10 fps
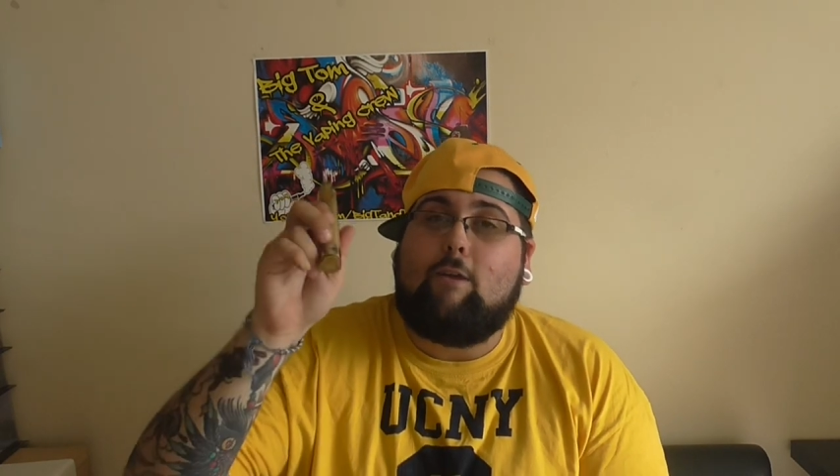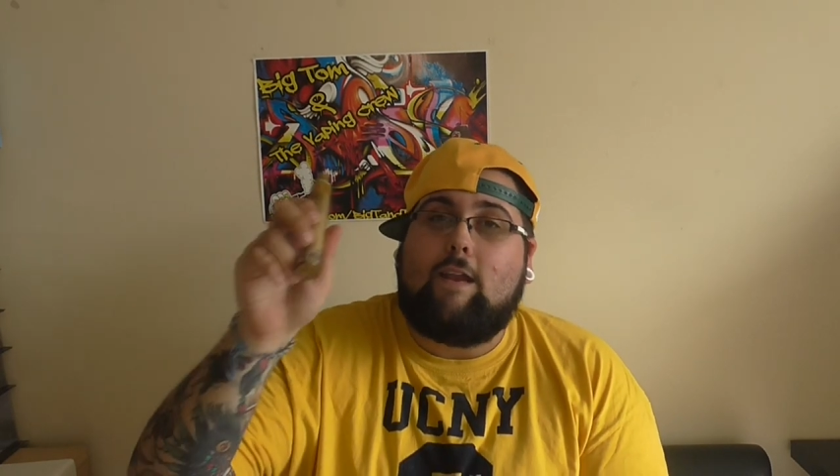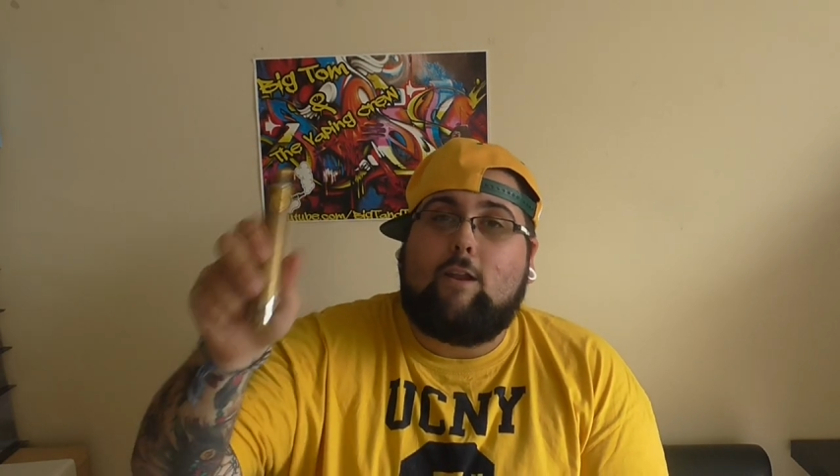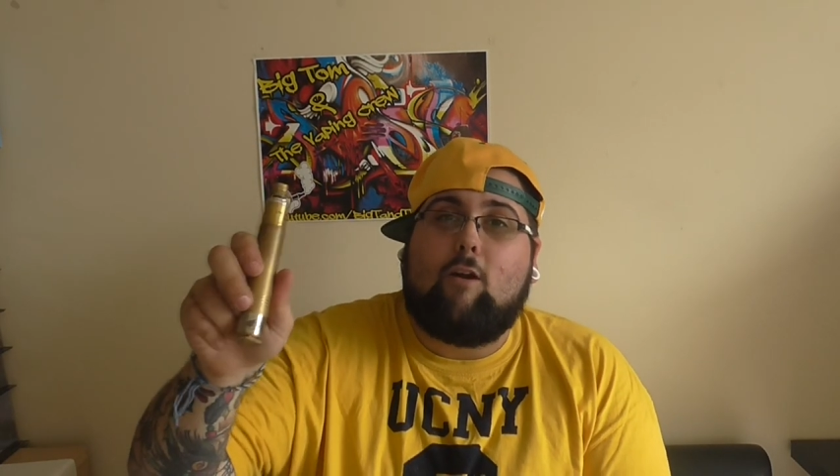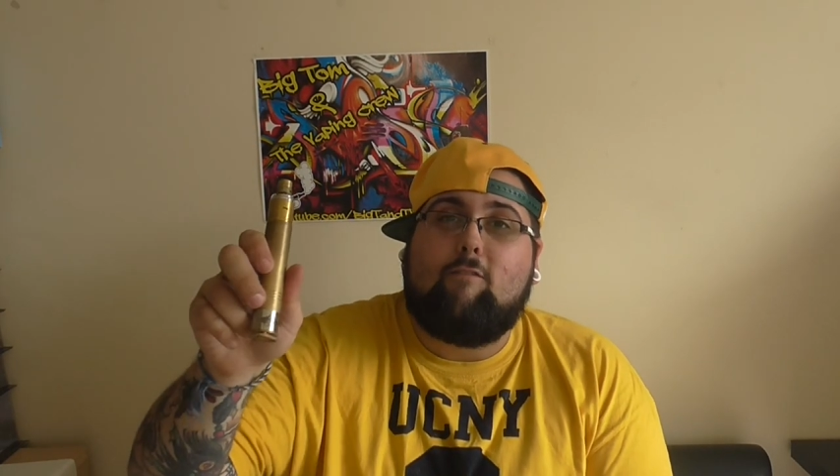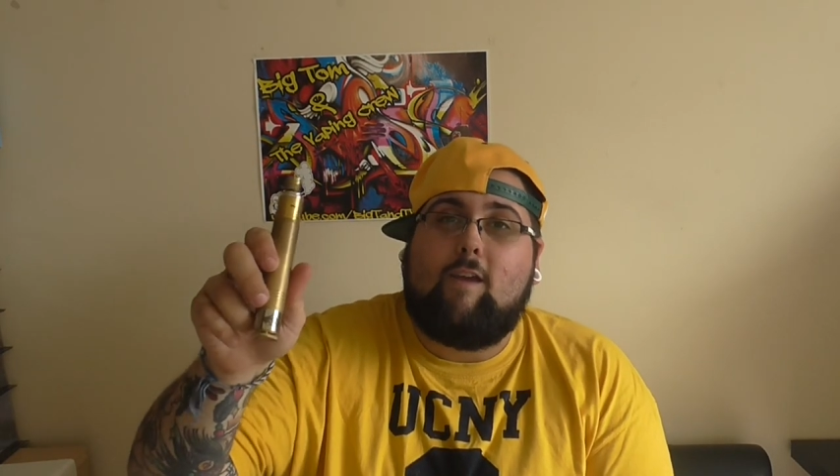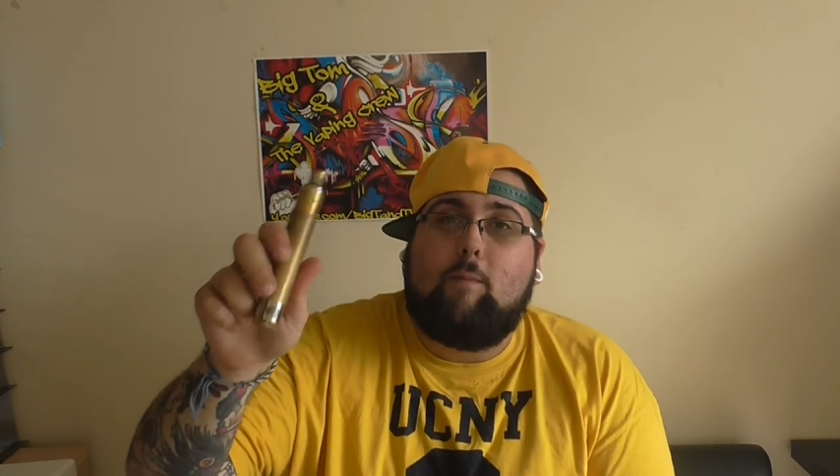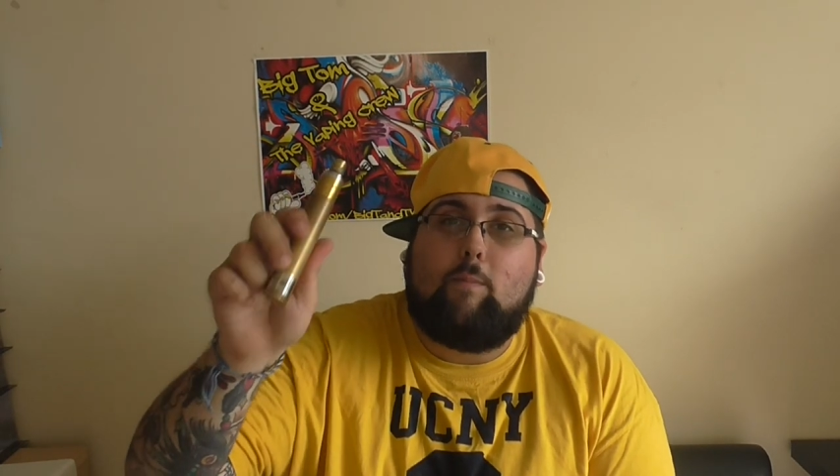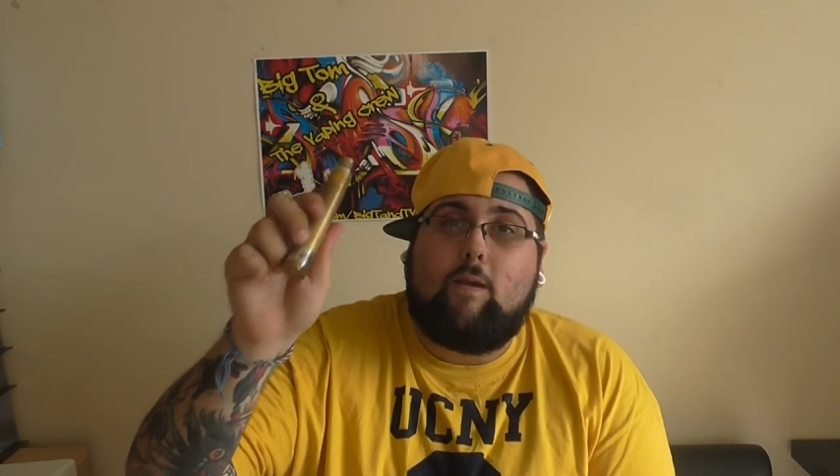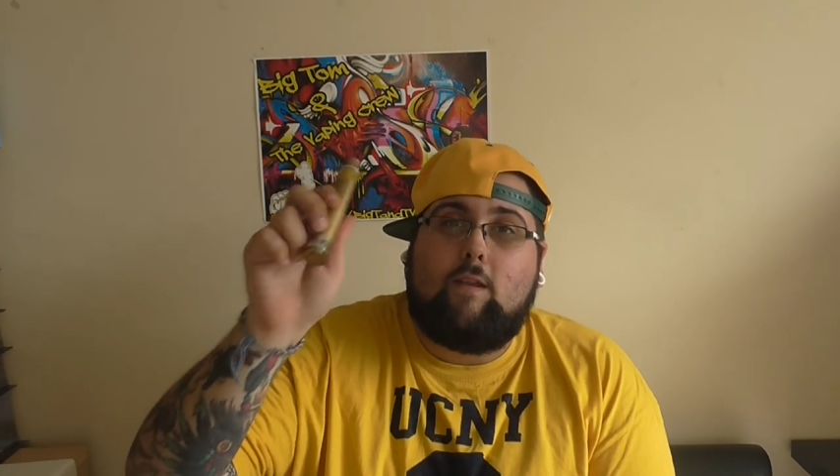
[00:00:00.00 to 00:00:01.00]
Green Dog
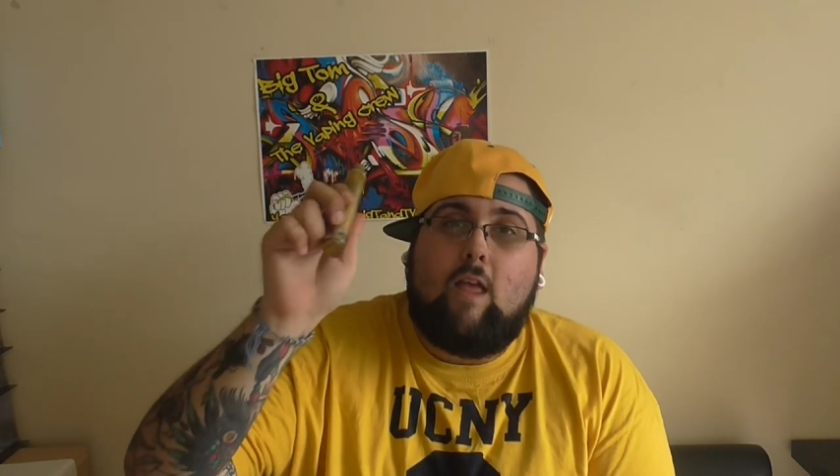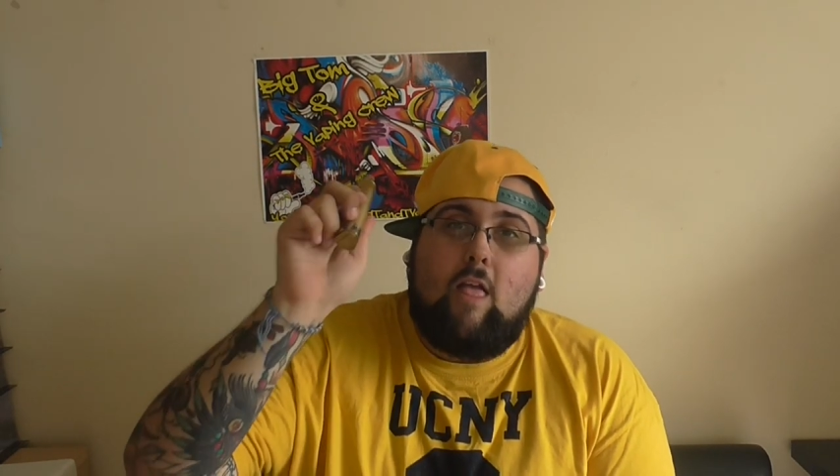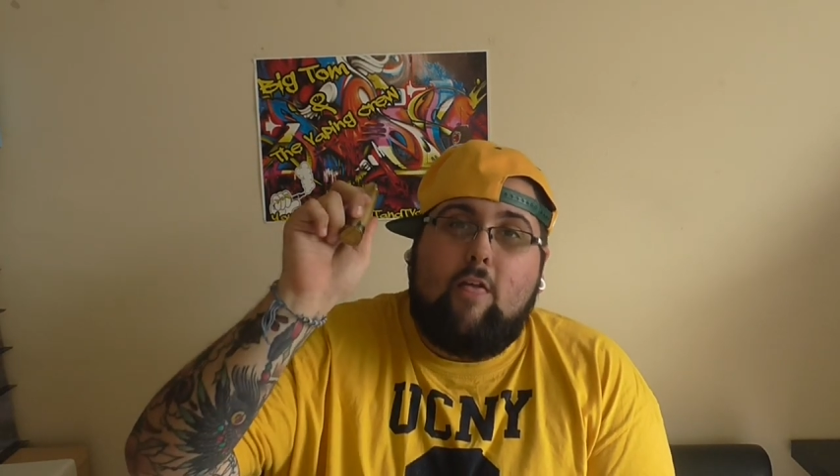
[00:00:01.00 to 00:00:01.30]
Vaping